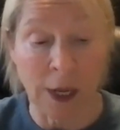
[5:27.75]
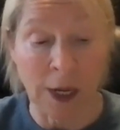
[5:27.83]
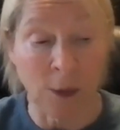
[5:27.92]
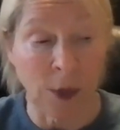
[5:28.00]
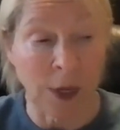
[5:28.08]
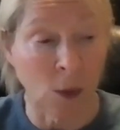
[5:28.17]

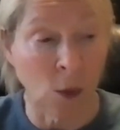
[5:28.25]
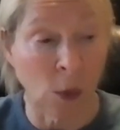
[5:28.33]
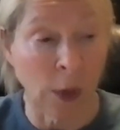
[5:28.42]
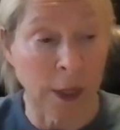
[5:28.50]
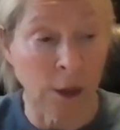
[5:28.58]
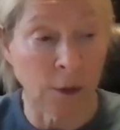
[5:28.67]
And we
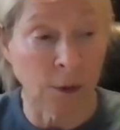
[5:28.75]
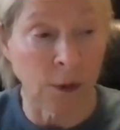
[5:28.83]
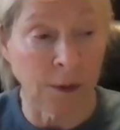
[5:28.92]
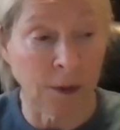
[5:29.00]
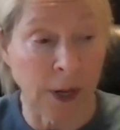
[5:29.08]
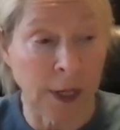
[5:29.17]
went
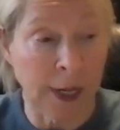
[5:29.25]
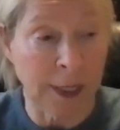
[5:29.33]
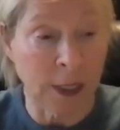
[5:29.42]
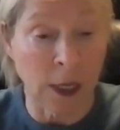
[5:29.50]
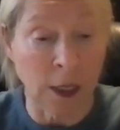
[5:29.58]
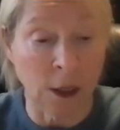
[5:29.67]
for
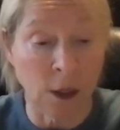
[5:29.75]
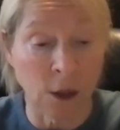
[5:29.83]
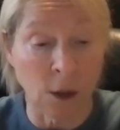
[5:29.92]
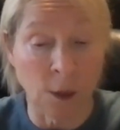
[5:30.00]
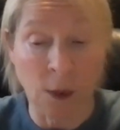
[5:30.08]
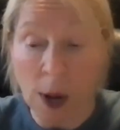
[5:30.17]
financing
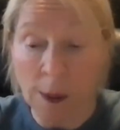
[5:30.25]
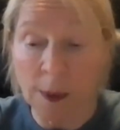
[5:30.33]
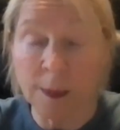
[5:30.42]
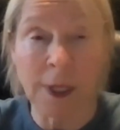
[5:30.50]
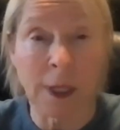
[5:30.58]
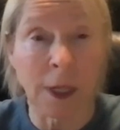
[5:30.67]
to
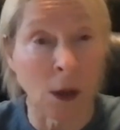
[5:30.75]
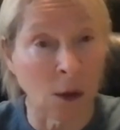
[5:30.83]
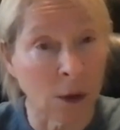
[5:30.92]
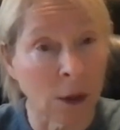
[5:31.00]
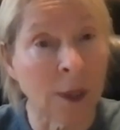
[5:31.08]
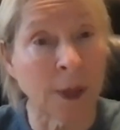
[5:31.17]
probably the
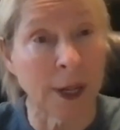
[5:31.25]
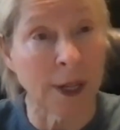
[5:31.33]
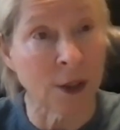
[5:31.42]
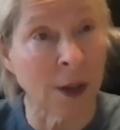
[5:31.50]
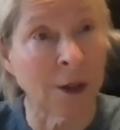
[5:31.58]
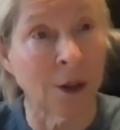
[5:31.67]
only
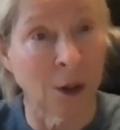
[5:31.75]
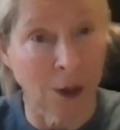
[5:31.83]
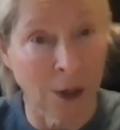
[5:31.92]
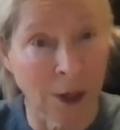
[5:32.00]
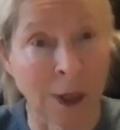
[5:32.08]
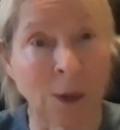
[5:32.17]
place on
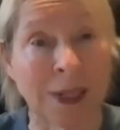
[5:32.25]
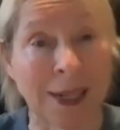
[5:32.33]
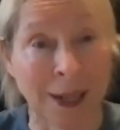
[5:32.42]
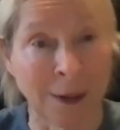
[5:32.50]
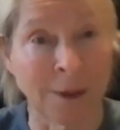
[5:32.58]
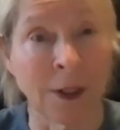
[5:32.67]
earth that would
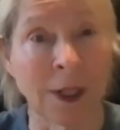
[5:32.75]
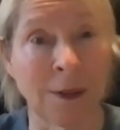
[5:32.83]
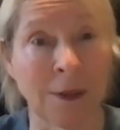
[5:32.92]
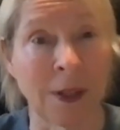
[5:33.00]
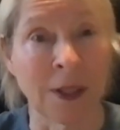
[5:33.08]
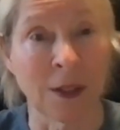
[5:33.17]
ever
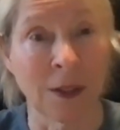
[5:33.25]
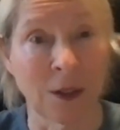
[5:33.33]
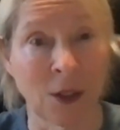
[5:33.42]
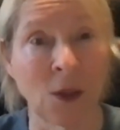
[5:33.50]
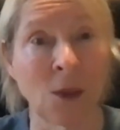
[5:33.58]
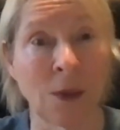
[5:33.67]
give us
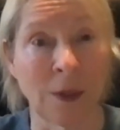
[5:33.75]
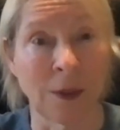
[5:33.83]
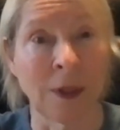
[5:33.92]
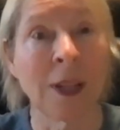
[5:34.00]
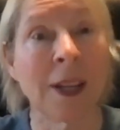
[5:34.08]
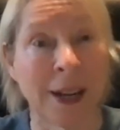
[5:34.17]
to
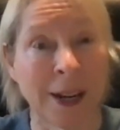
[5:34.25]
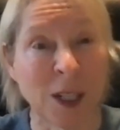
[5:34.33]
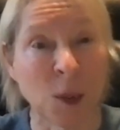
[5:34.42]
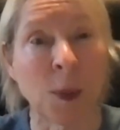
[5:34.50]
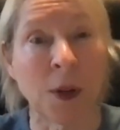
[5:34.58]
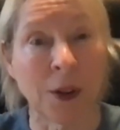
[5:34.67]

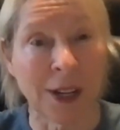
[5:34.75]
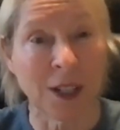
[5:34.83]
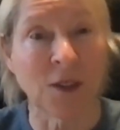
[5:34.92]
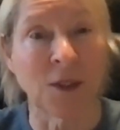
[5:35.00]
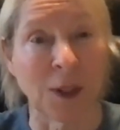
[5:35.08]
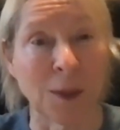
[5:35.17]

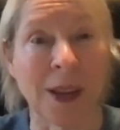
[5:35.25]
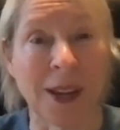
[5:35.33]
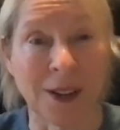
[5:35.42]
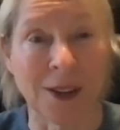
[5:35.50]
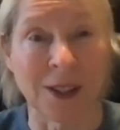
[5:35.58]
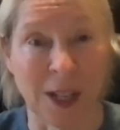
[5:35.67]
inexperienced
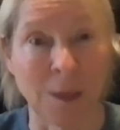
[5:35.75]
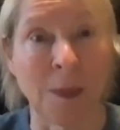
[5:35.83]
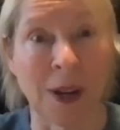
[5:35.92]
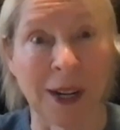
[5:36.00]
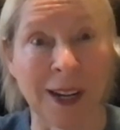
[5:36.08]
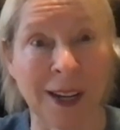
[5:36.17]
filmmakers the
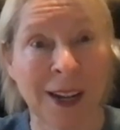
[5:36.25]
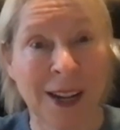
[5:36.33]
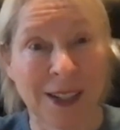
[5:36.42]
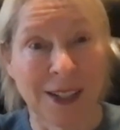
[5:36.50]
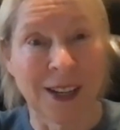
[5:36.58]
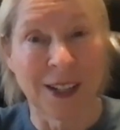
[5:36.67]
money
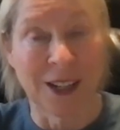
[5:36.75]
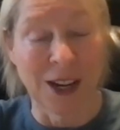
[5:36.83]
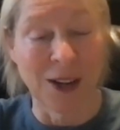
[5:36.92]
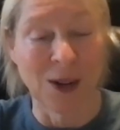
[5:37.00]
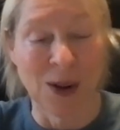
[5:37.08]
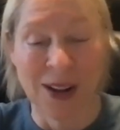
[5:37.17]
to
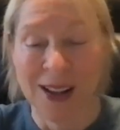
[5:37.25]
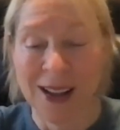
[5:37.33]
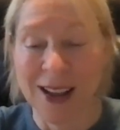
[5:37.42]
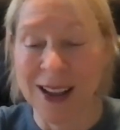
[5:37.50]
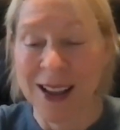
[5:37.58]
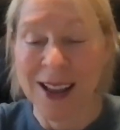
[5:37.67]

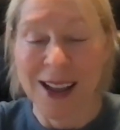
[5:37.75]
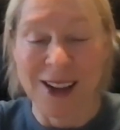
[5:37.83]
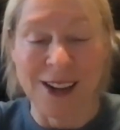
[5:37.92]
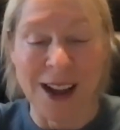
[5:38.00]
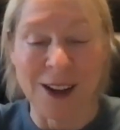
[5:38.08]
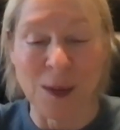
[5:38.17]
do a
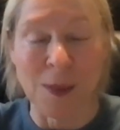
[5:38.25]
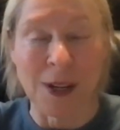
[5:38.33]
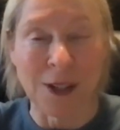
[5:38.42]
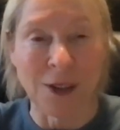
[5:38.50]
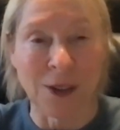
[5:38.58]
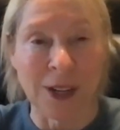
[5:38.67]

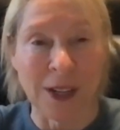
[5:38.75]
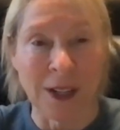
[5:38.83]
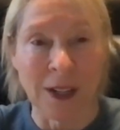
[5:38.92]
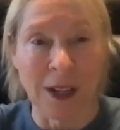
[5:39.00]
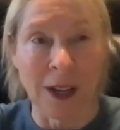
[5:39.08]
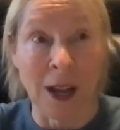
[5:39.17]

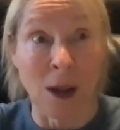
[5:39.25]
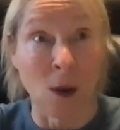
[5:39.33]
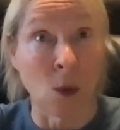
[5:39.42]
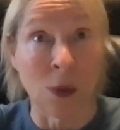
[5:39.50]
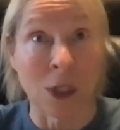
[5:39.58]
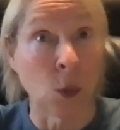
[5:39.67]
documentary,
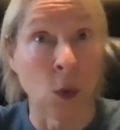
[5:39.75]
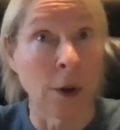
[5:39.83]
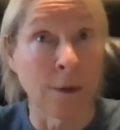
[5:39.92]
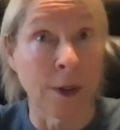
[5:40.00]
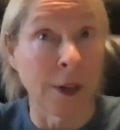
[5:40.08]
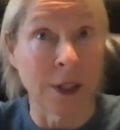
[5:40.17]
which
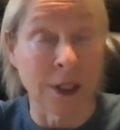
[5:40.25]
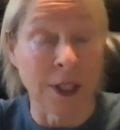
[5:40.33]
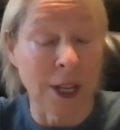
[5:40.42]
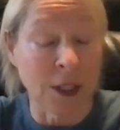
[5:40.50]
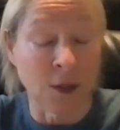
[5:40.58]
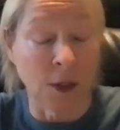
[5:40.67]
weren't very
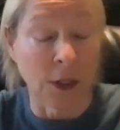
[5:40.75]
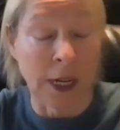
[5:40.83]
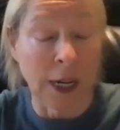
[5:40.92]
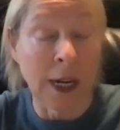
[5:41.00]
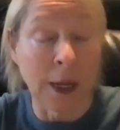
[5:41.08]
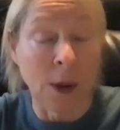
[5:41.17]
successful
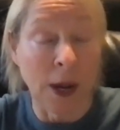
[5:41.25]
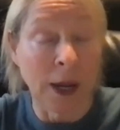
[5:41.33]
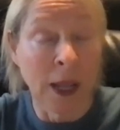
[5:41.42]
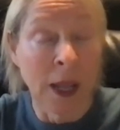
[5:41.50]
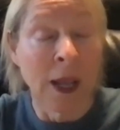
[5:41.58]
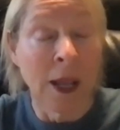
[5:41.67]
in any way.